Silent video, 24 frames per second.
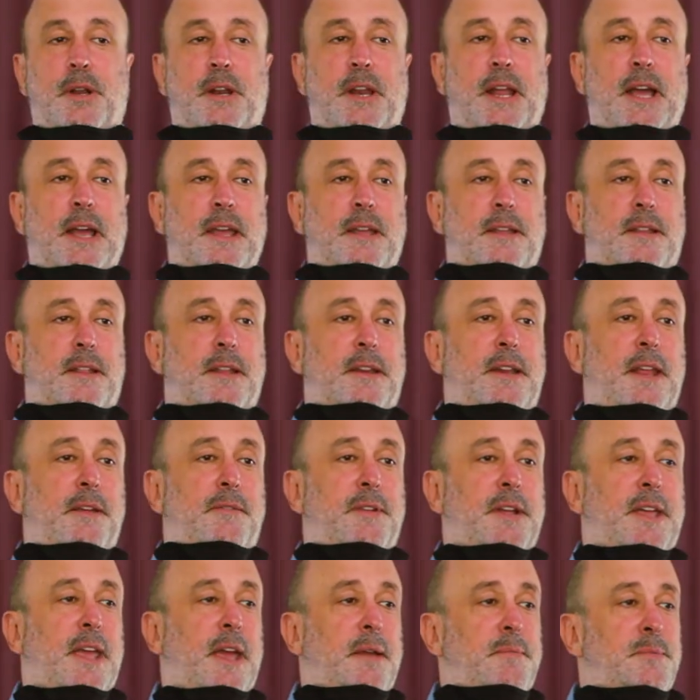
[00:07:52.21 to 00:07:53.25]
like the
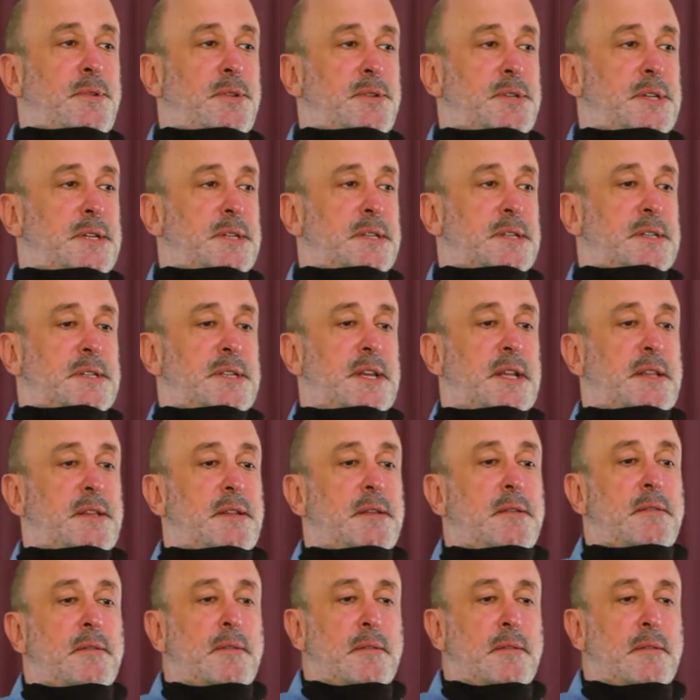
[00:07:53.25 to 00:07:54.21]
devil came to Jesus and said,